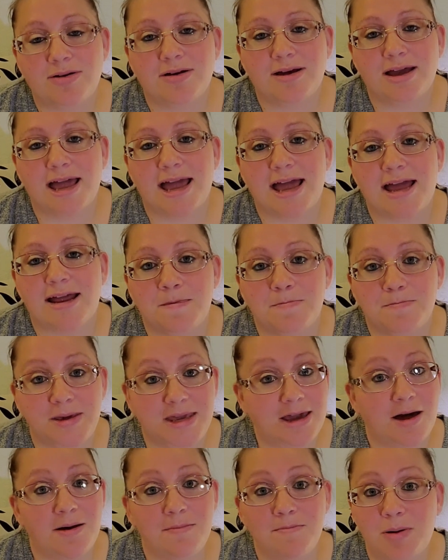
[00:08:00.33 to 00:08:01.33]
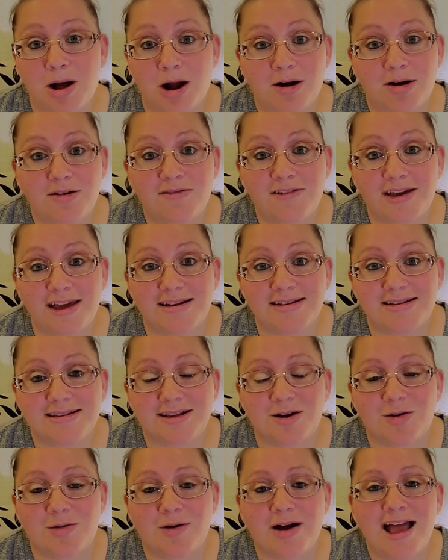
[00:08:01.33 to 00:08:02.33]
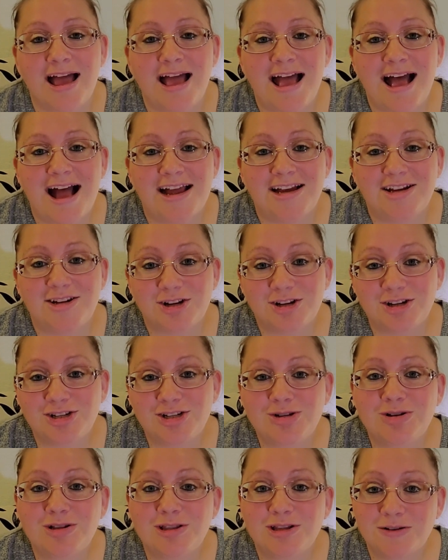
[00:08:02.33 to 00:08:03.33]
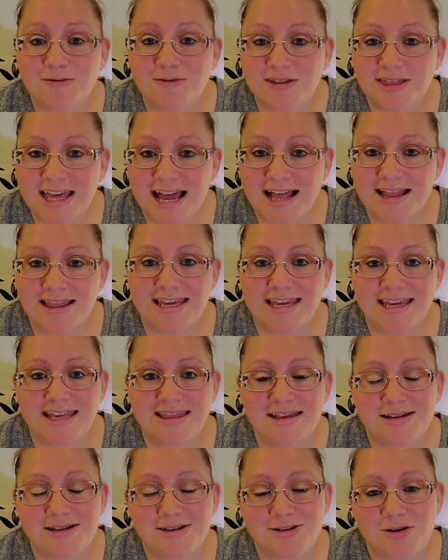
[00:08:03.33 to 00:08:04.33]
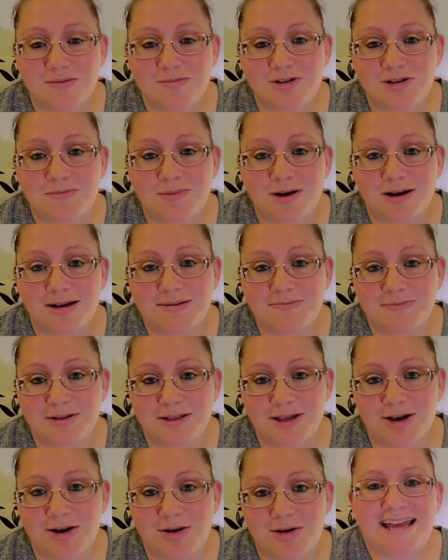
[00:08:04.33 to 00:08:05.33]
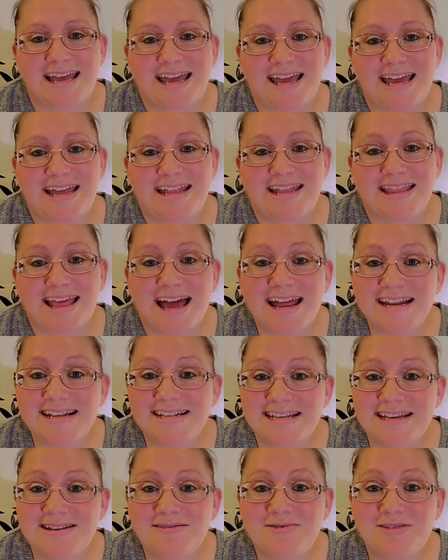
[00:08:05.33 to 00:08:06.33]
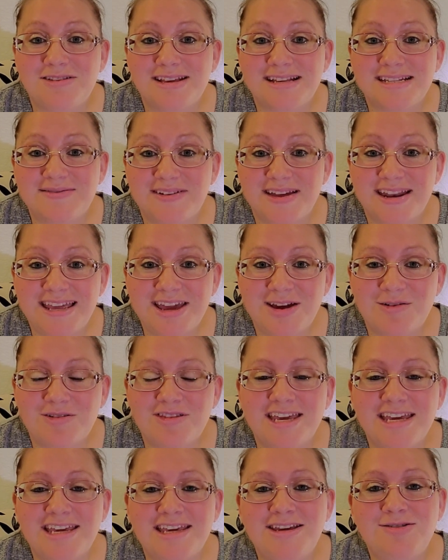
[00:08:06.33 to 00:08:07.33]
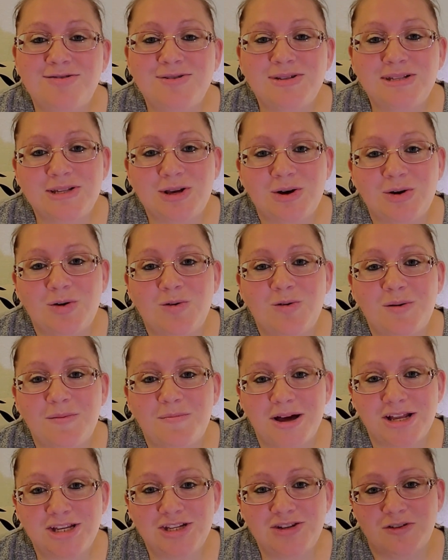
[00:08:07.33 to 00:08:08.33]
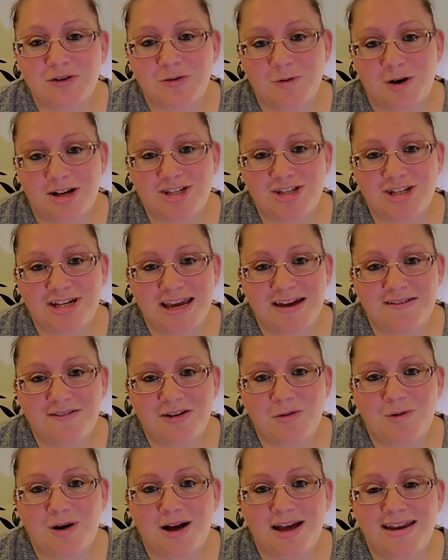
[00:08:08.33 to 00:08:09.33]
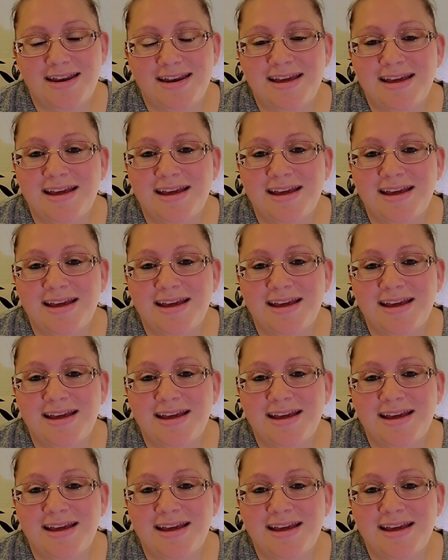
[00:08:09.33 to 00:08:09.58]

and become part of it. So I encourage you to look for that link in the description box below. And that is it for this video. Thank you so much for watching, everyone.